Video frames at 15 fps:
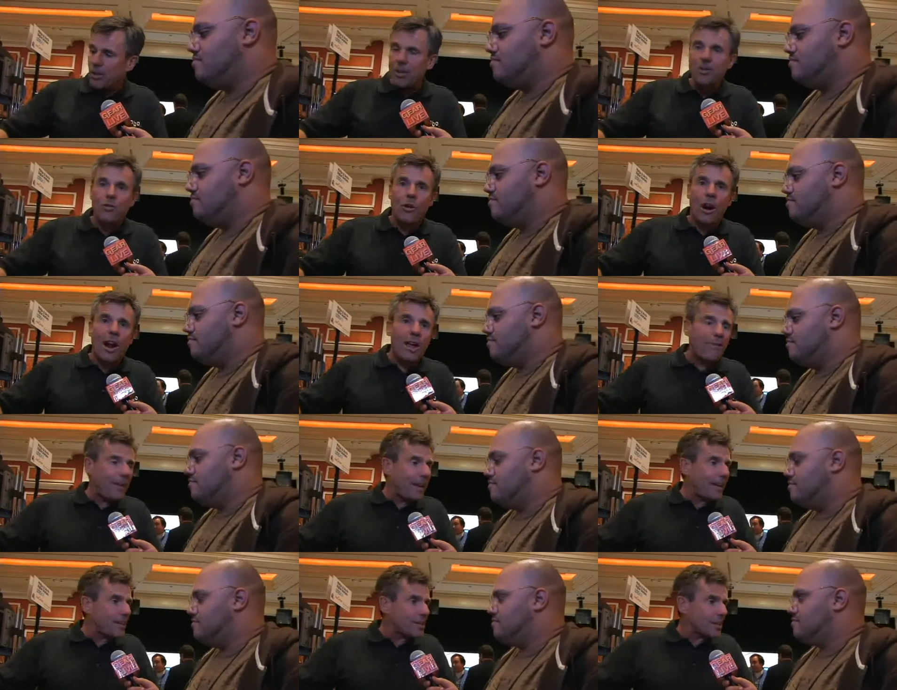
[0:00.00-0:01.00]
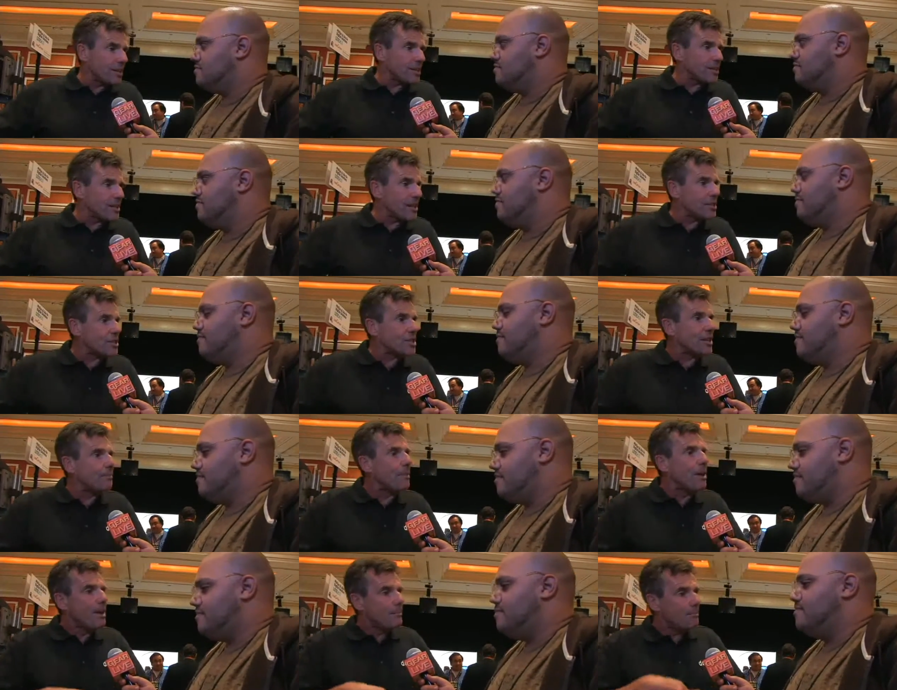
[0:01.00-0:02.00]
Speaker 1: the drive into the
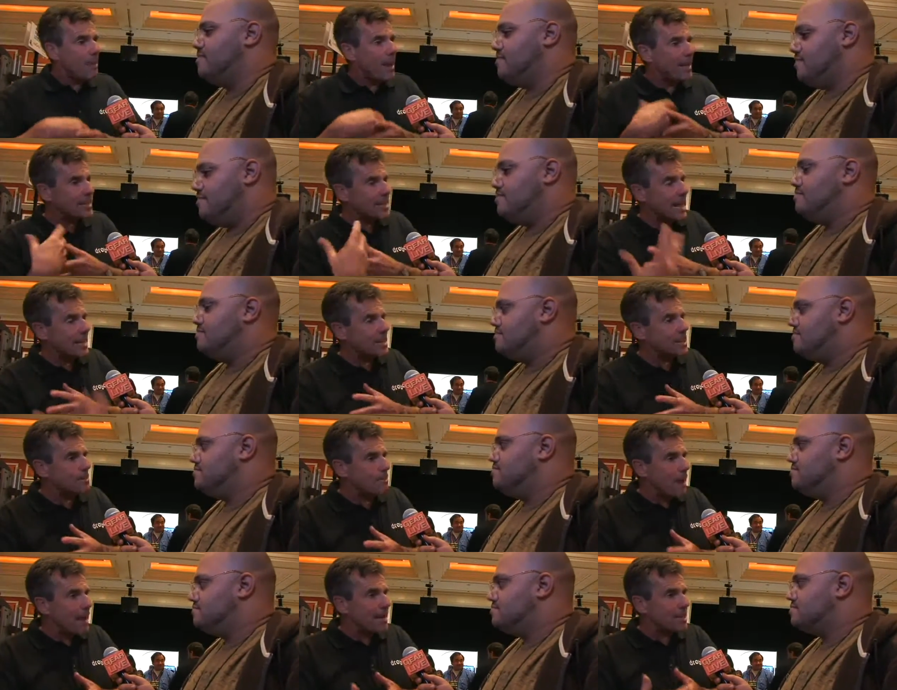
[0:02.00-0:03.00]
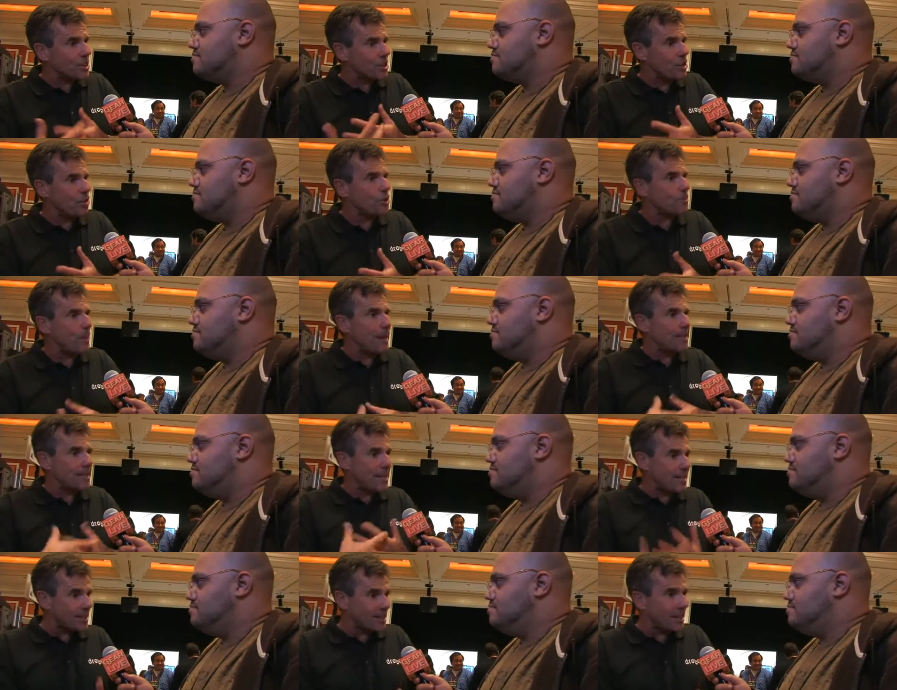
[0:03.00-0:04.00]
system, makes that space, new space,
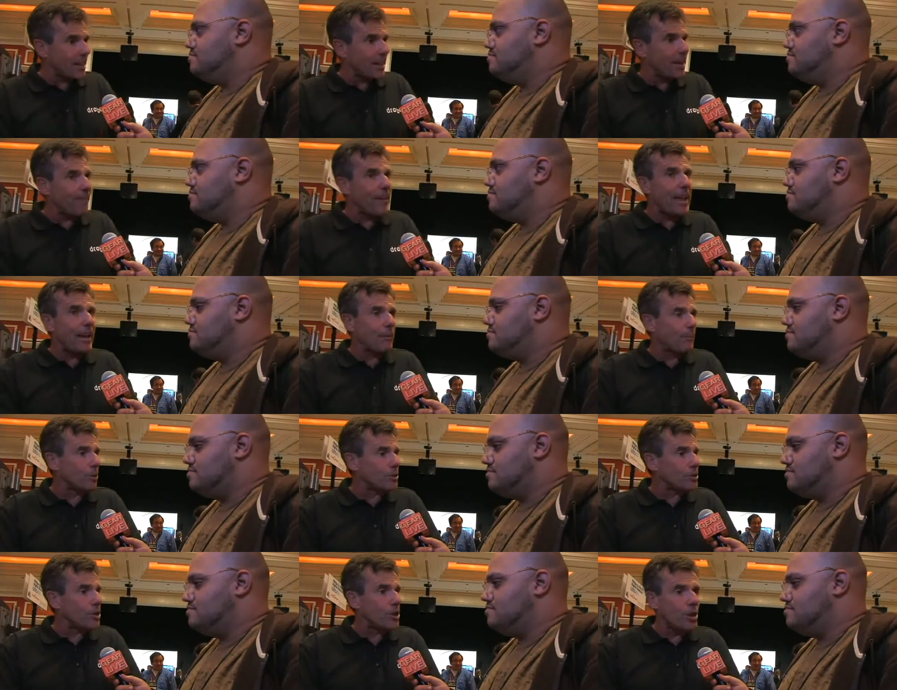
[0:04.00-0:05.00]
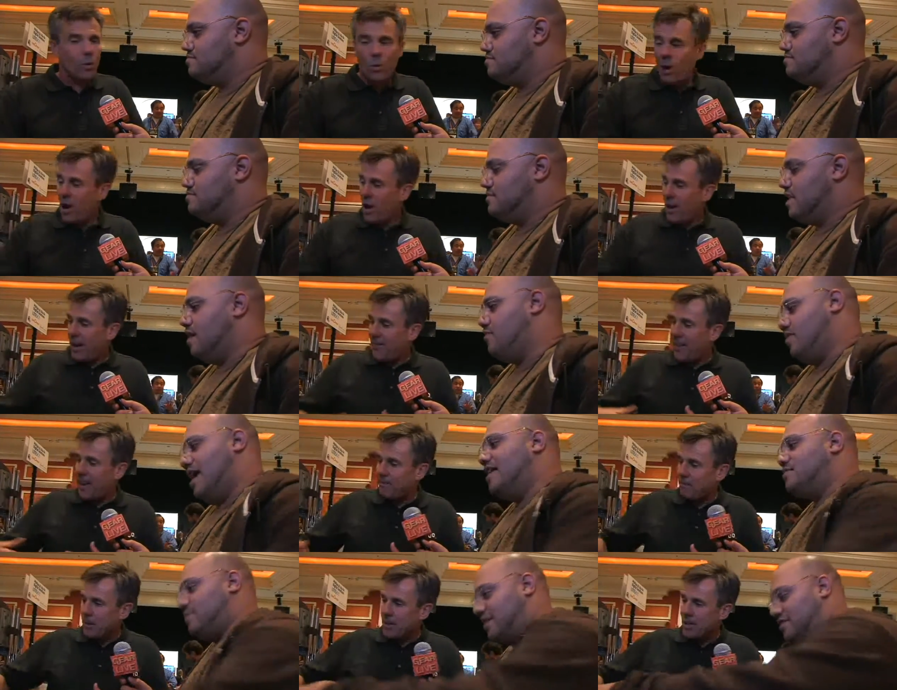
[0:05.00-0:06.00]
instantly available to you, and, and
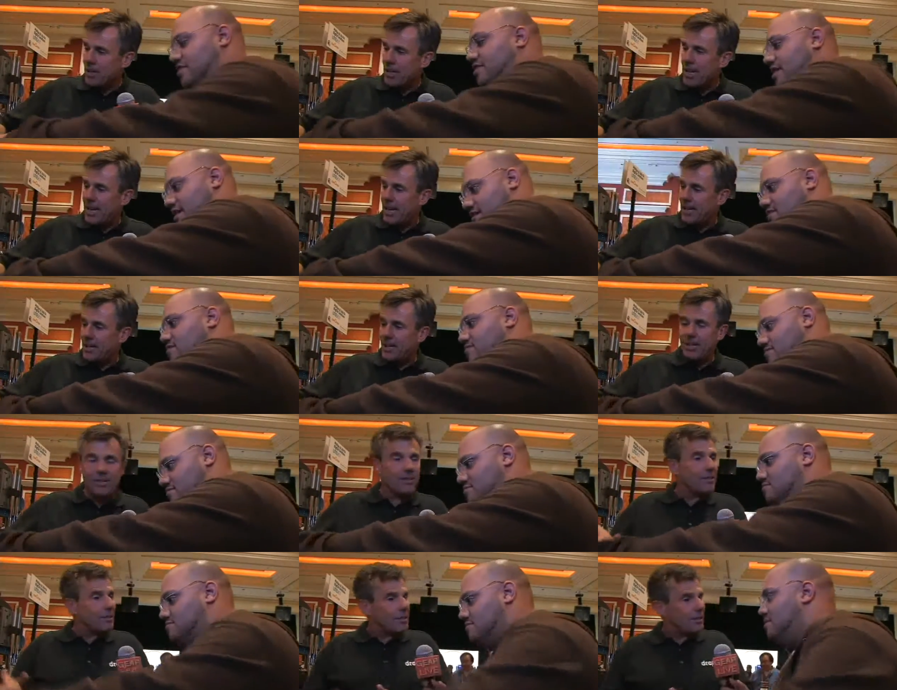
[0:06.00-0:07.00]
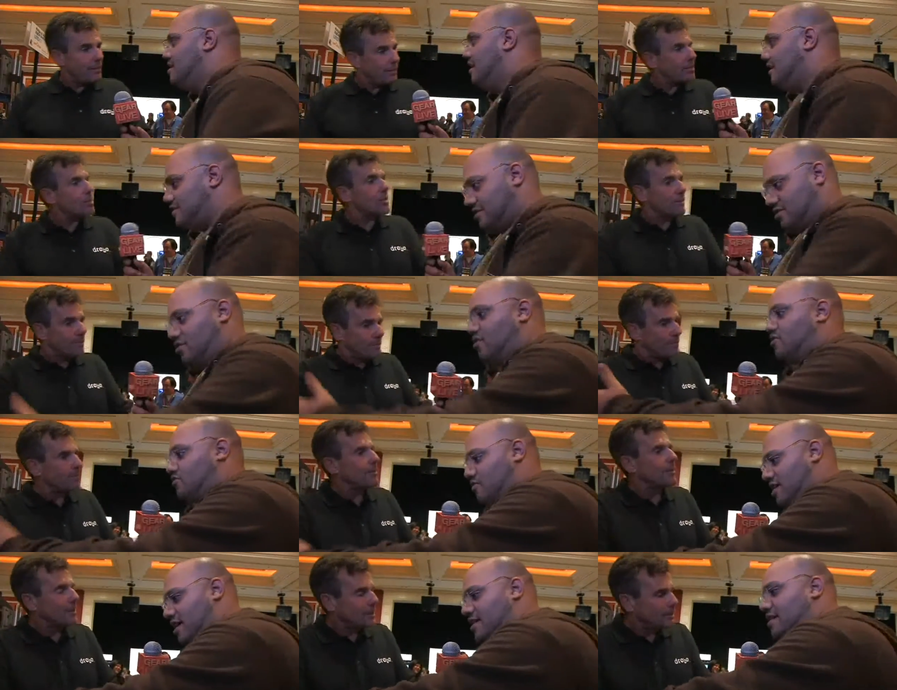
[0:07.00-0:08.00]
then
Speaker 2: proceeds. It just turned
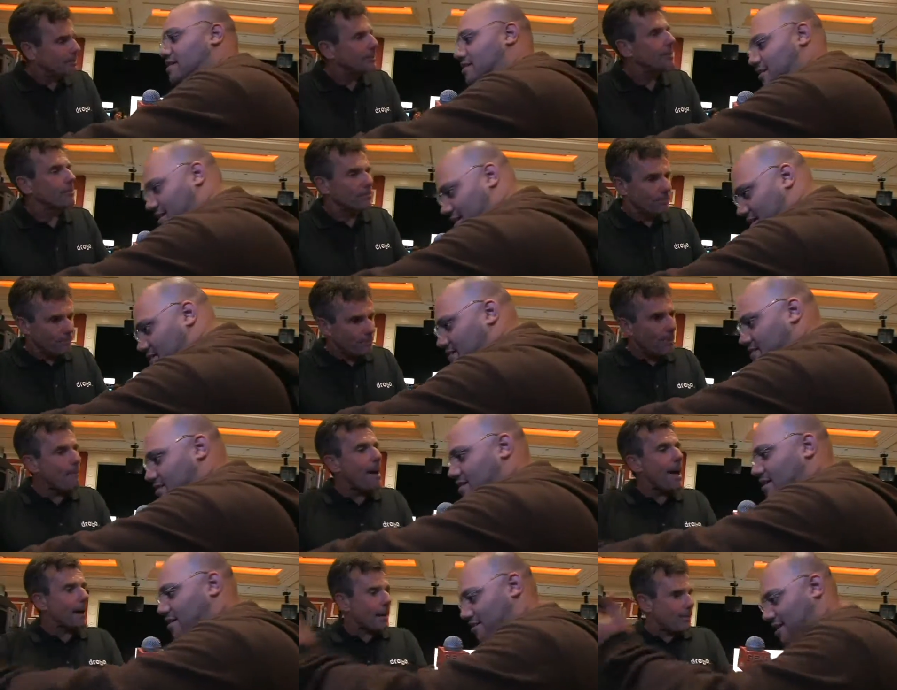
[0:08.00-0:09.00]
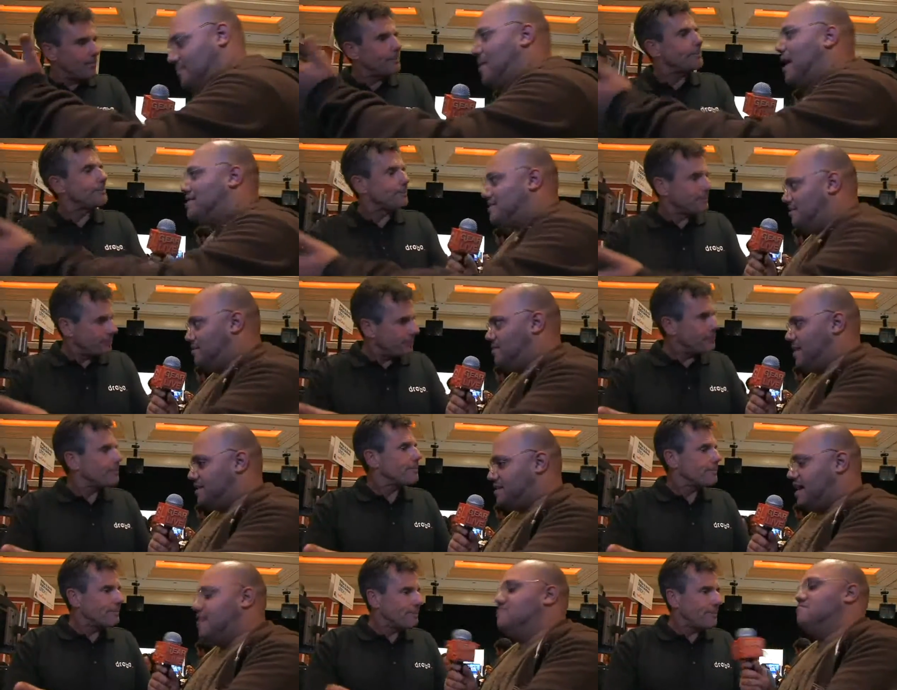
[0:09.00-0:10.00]
green, and and our capacity went
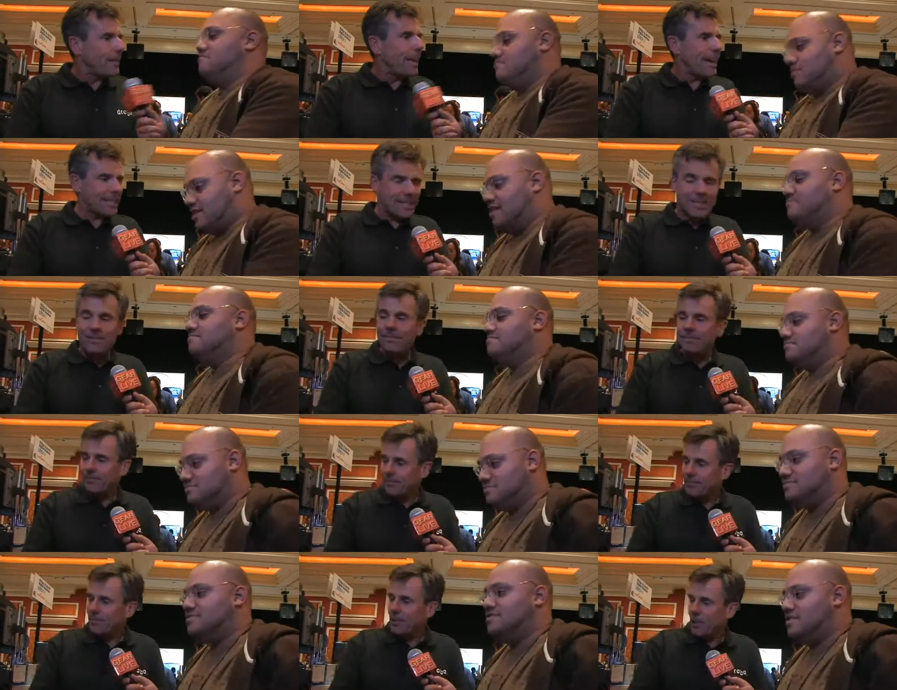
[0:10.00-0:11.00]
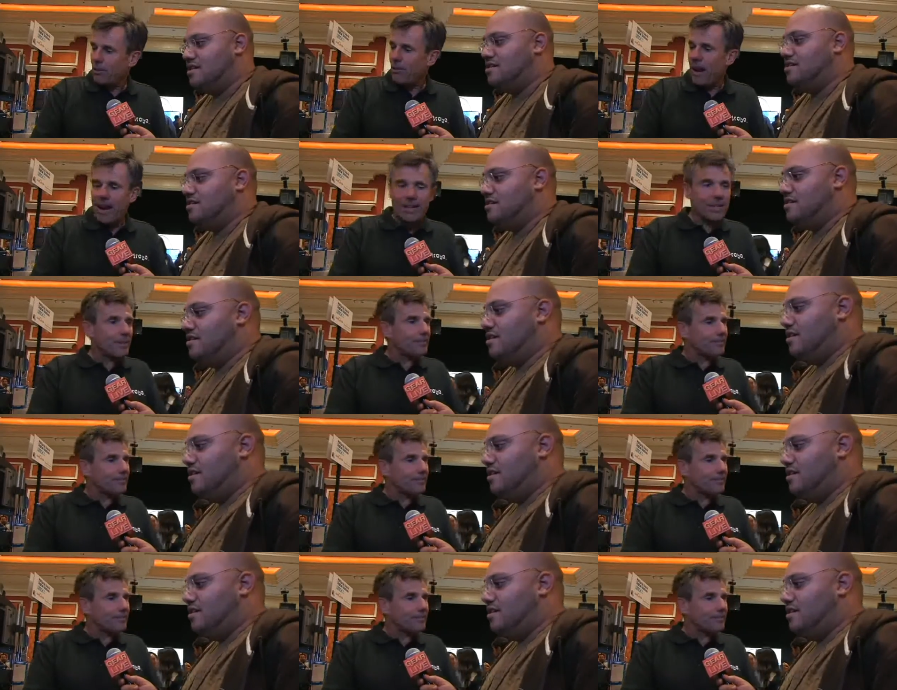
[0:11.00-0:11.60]
back down. Yes, correct.